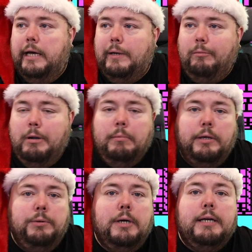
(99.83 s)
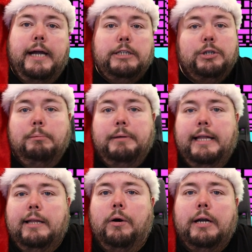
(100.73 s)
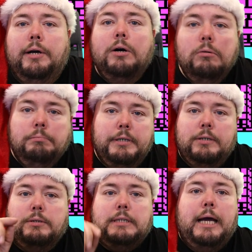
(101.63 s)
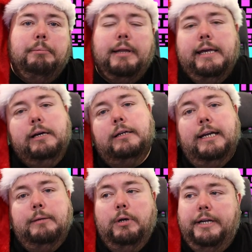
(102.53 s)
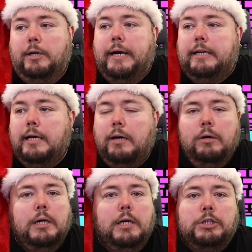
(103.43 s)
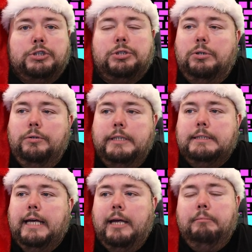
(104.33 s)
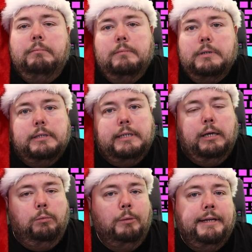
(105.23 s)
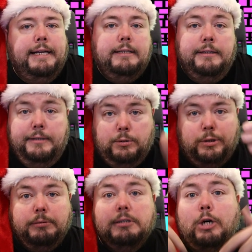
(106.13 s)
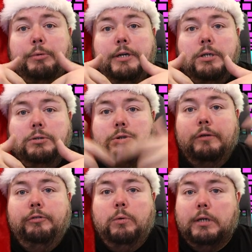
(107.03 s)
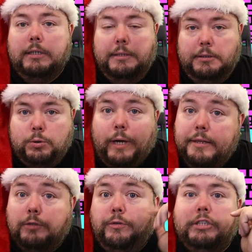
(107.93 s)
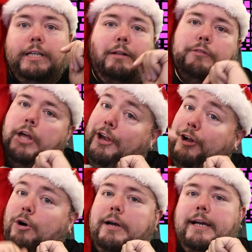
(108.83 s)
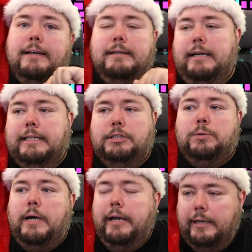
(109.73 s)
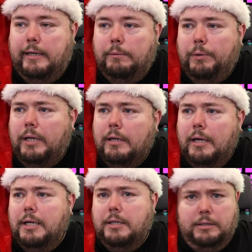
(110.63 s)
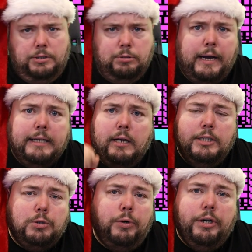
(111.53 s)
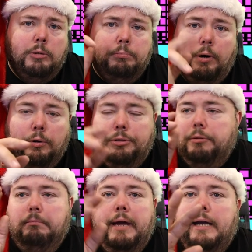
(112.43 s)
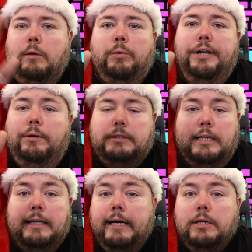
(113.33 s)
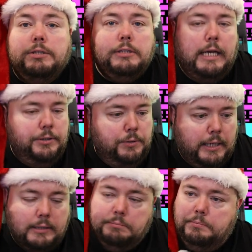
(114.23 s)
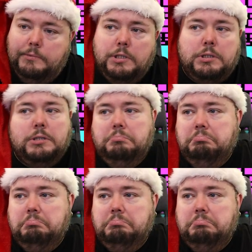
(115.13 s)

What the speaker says: remember, you can actually play along at home because I'm playing on an emulator right now. So this game, it will be linked in the description down below. So if you want to try this for yourself, go ahead and try it. It will, to my knowledge, work on both Mac and Windows and Linux, and you can just